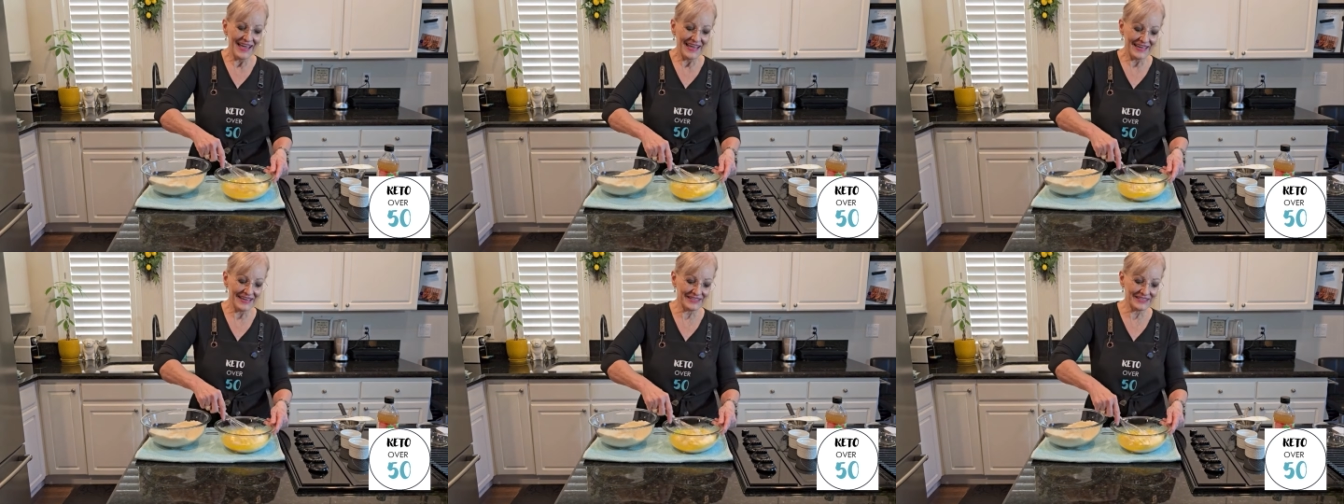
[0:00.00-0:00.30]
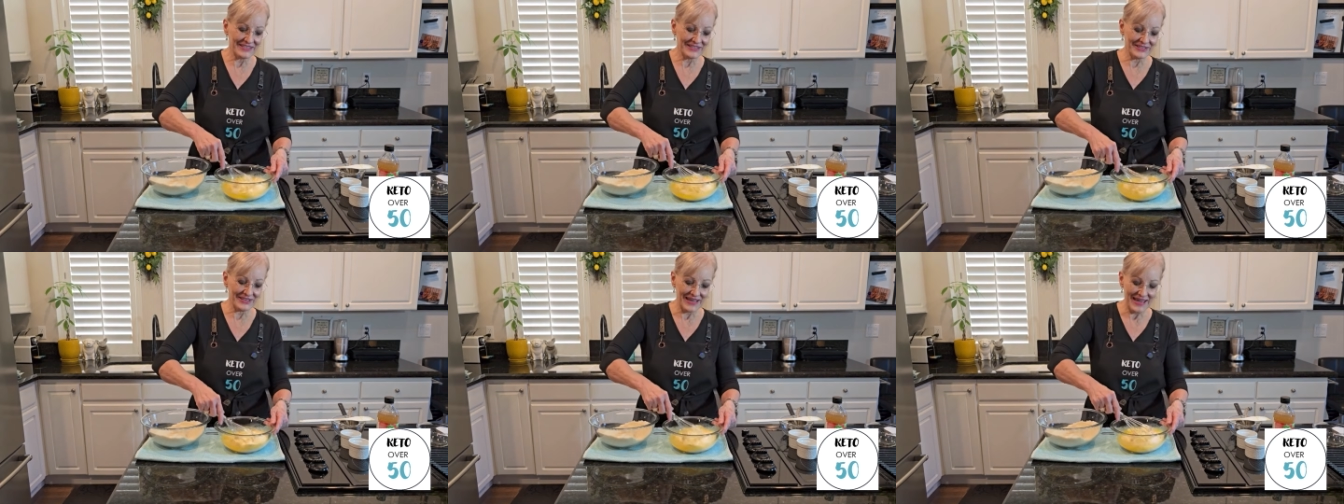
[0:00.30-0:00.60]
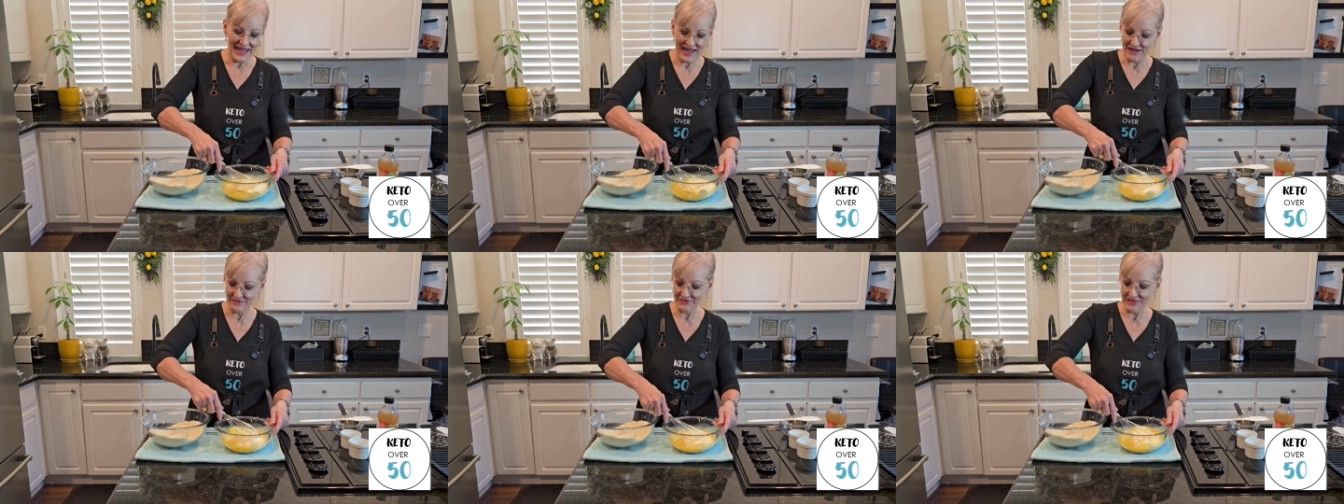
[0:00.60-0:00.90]
it took
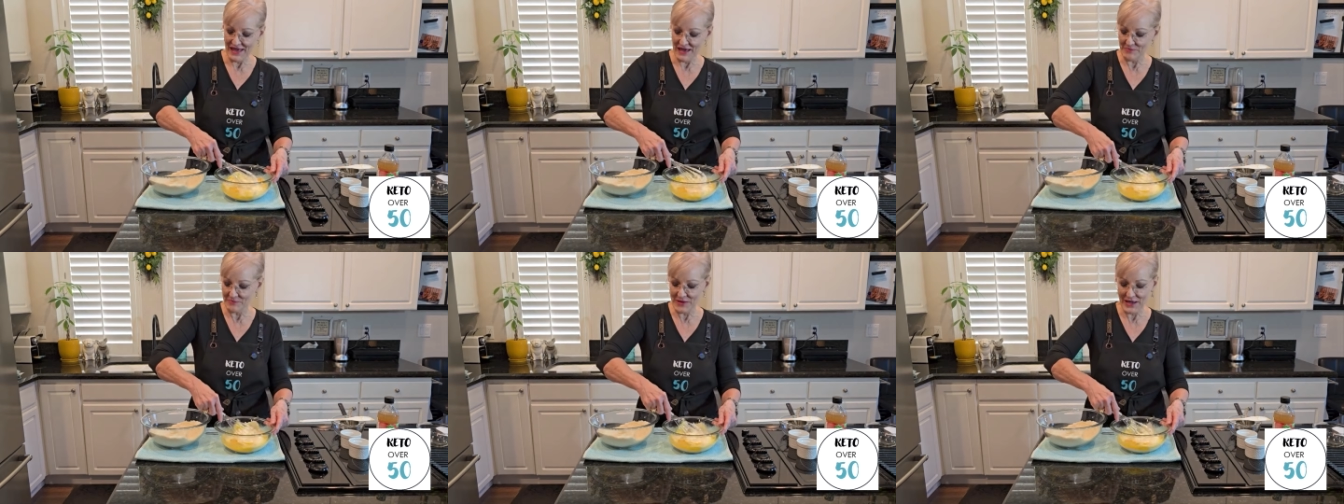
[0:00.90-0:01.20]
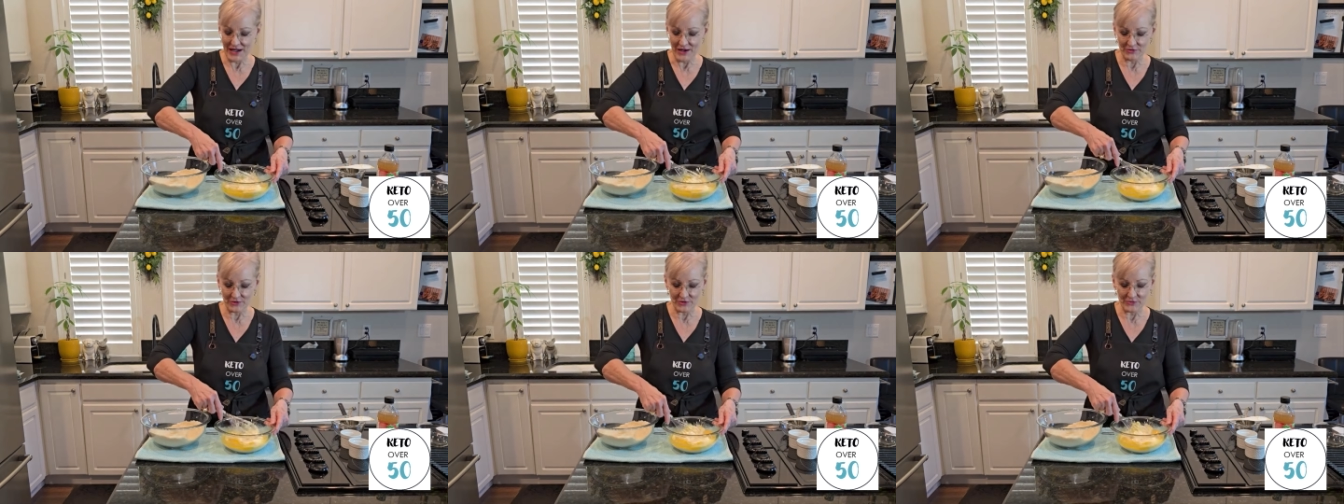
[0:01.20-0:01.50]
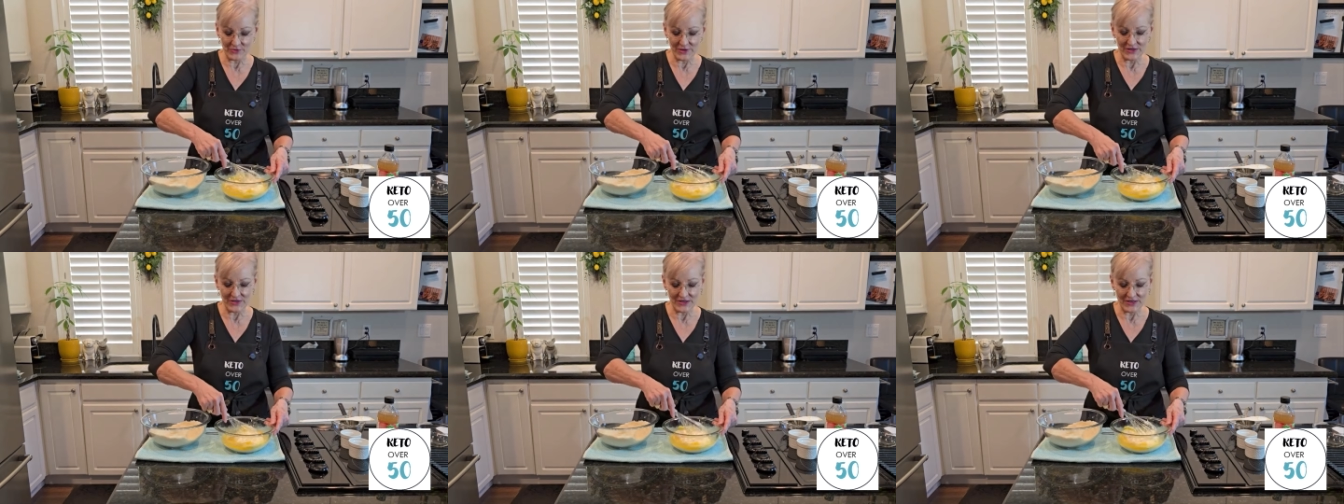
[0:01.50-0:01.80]
half that powder
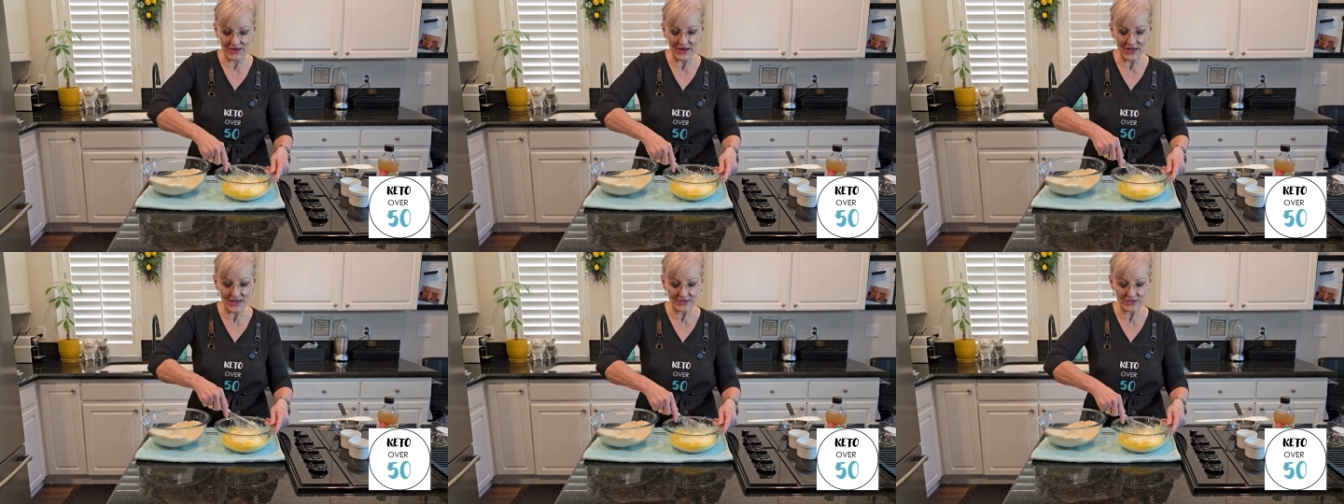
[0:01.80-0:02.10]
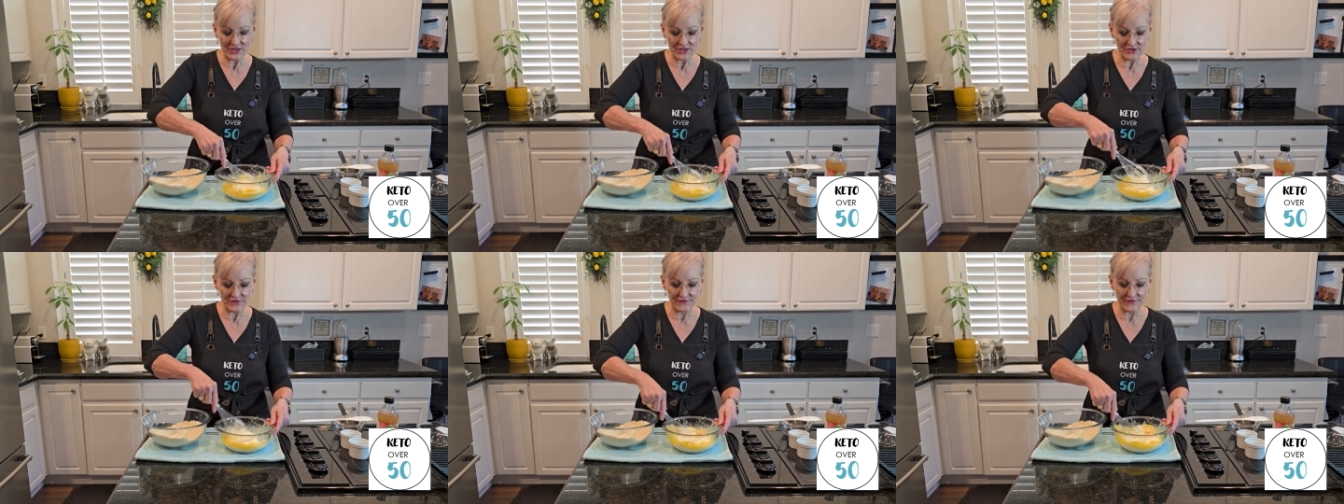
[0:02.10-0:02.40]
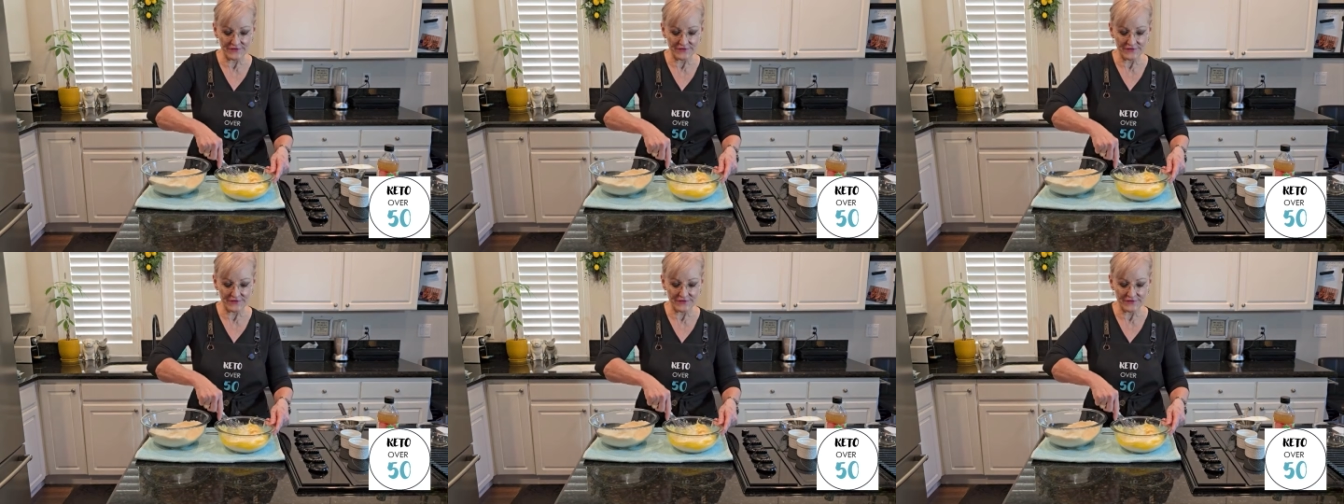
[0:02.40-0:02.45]
with it onto the